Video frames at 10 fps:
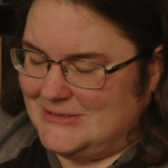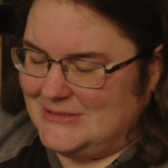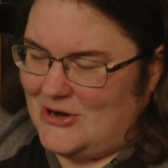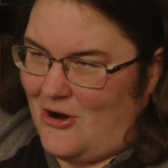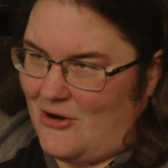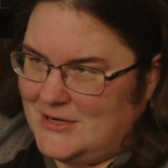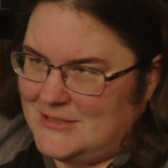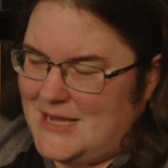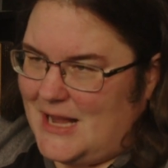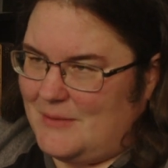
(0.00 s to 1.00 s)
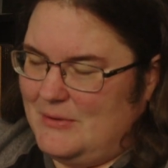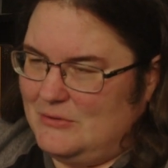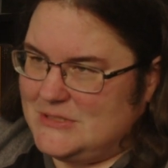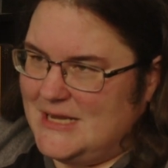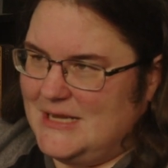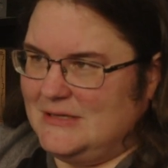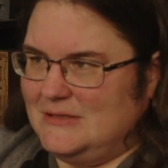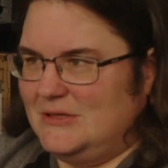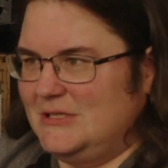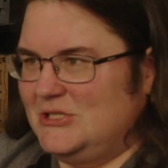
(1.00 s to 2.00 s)
current deck
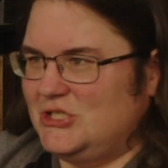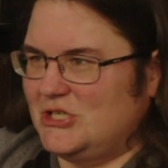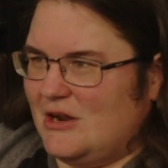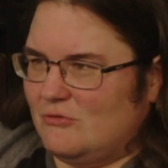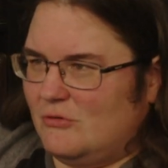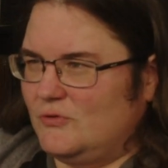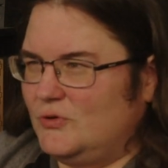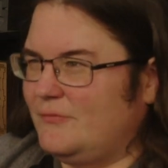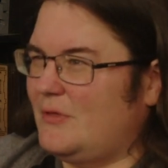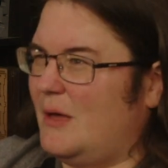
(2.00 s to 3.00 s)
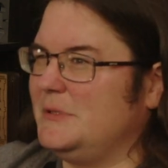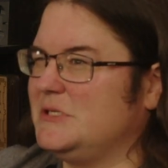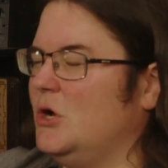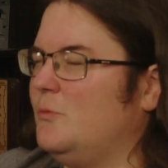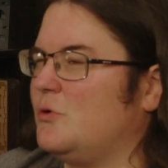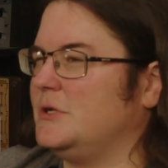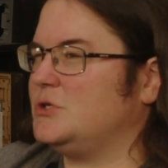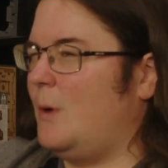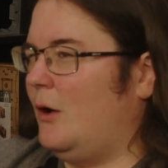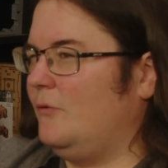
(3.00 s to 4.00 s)
building, the general rule of thumb is no more than
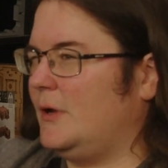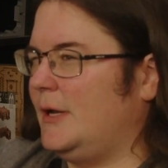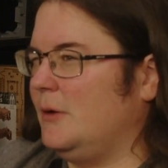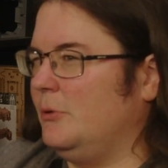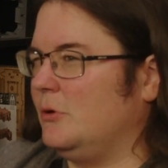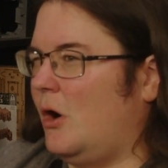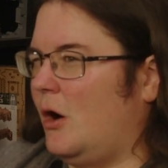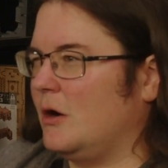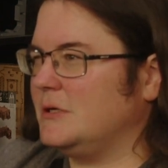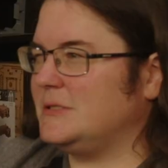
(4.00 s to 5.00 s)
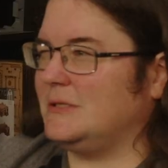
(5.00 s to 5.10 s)
12 uninkable cards